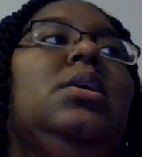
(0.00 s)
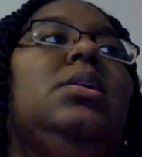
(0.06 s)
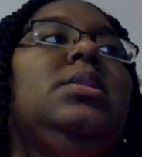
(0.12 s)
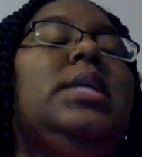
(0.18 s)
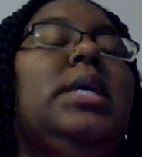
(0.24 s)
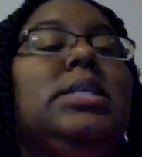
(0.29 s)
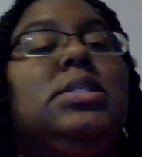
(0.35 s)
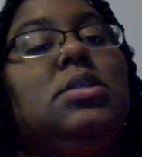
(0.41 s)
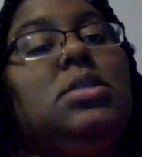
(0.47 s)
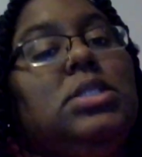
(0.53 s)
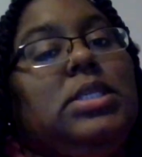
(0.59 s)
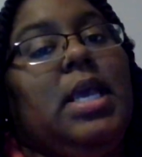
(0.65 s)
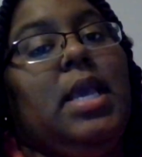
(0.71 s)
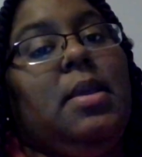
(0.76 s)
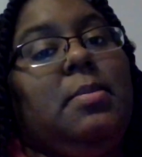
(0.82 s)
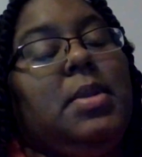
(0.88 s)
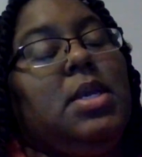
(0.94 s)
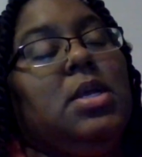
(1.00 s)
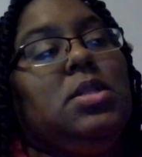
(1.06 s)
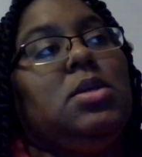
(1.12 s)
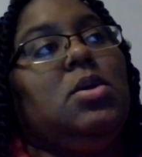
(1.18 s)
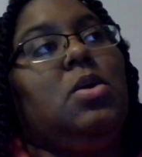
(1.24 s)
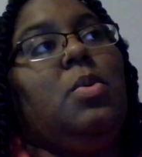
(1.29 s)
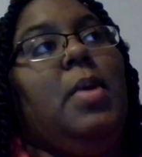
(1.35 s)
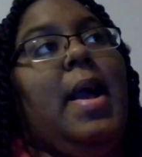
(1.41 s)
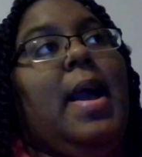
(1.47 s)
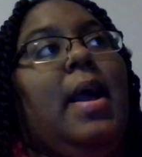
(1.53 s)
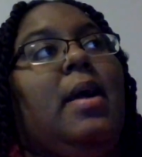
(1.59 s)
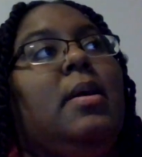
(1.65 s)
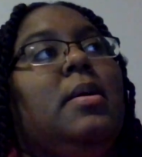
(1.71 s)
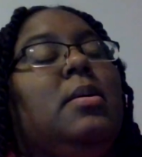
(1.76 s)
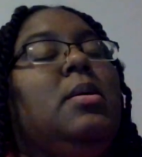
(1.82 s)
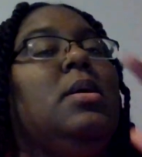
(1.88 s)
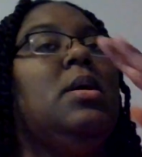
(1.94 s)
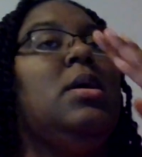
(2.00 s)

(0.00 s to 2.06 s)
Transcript: that's going to take me a little while.